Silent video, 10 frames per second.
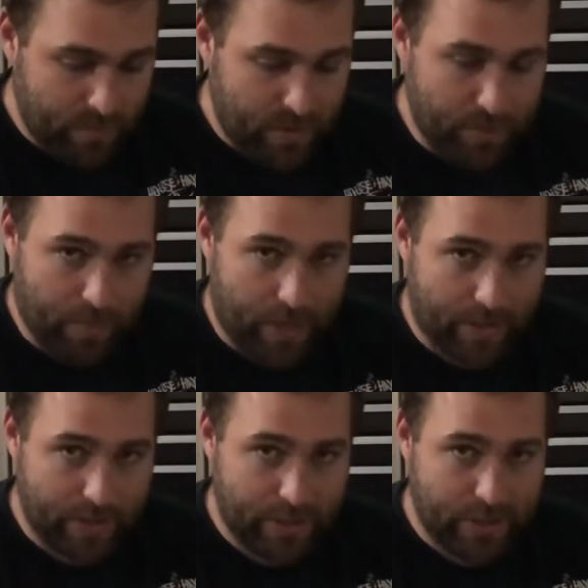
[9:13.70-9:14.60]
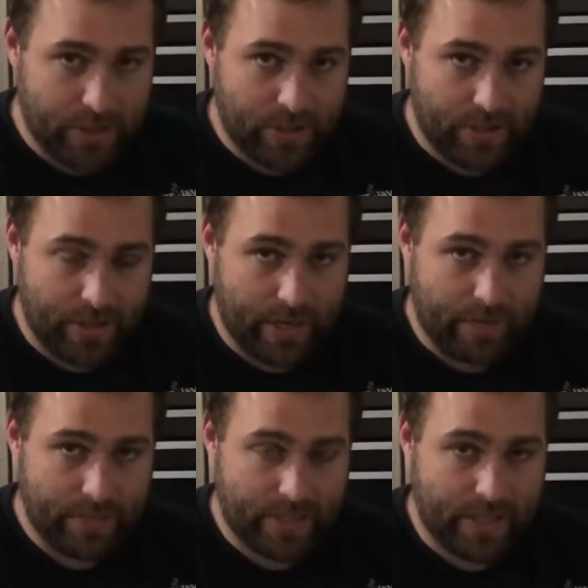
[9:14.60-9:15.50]
mileage in
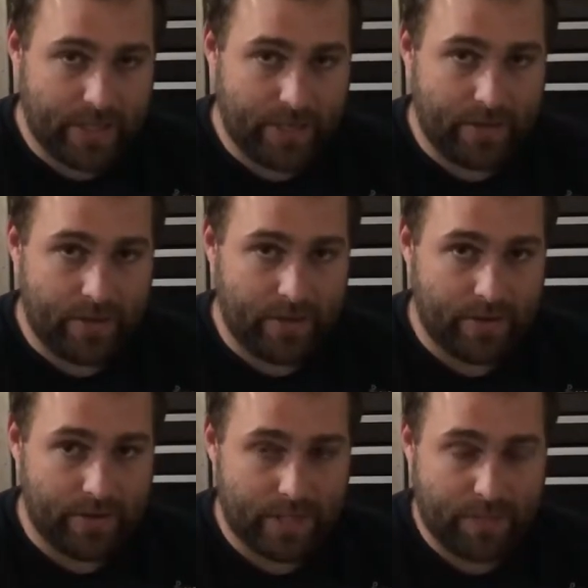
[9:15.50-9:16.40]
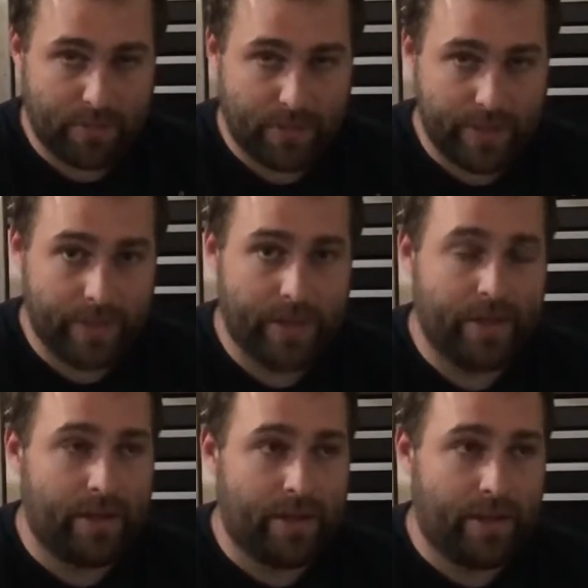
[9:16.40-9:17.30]
every state separately,
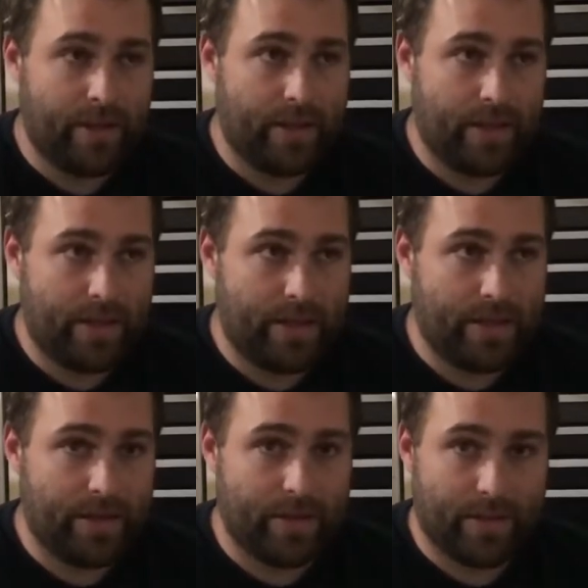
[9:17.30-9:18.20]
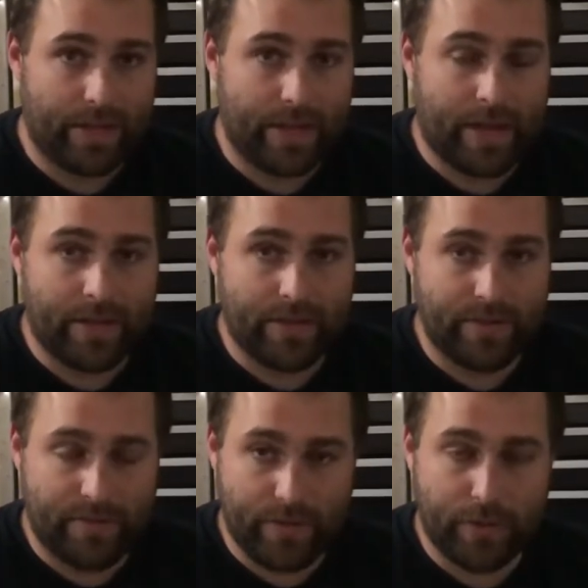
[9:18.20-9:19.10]
and the
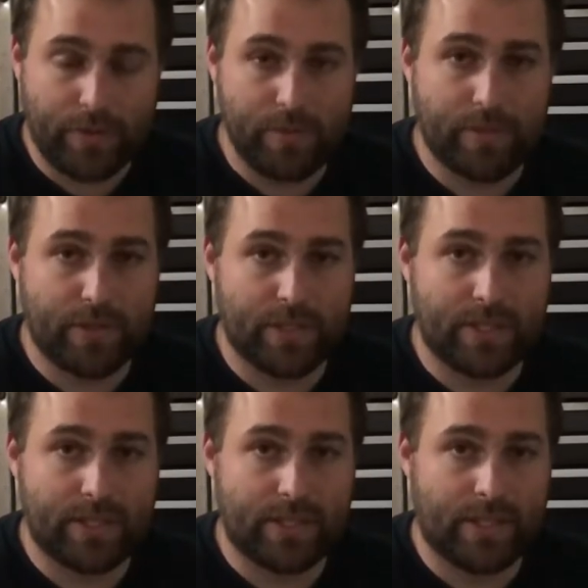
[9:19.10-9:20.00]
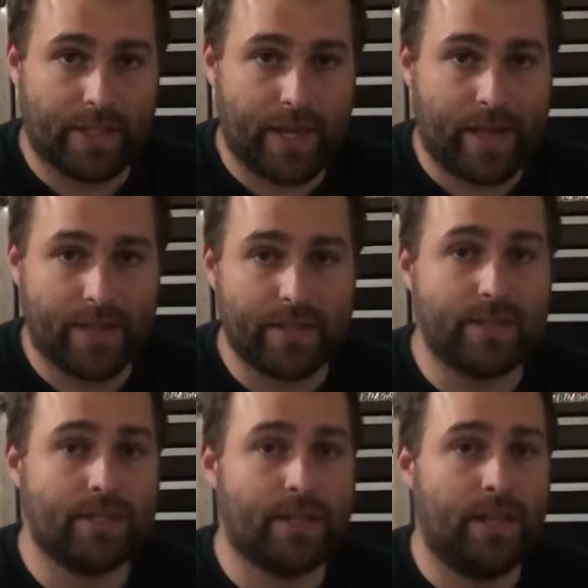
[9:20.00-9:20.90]
fuel you purchase, the
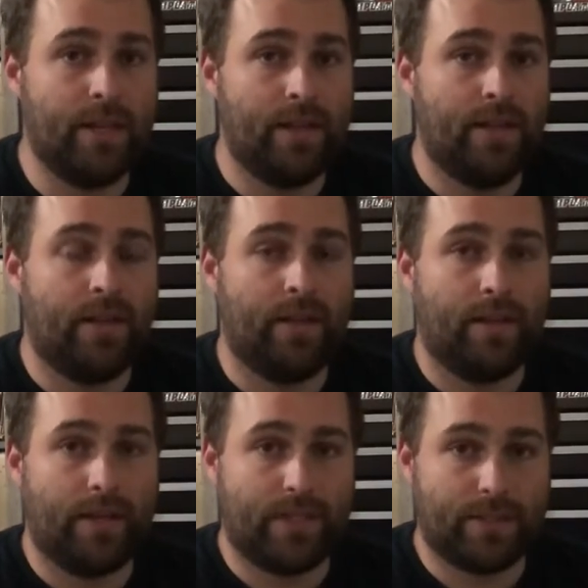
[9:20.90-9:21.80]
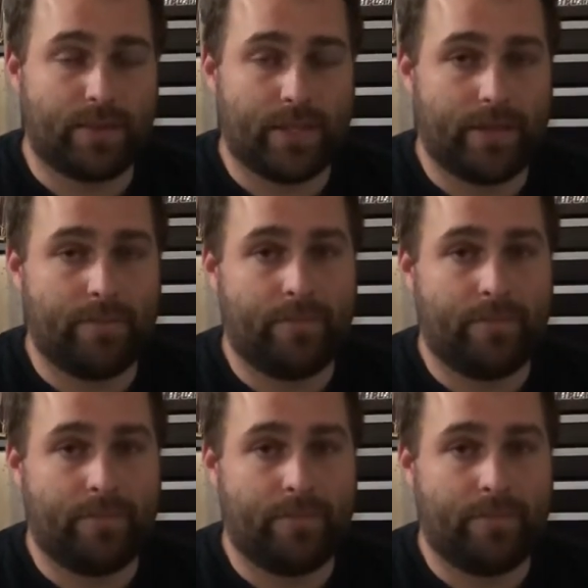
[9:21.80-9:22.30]
gallons as well.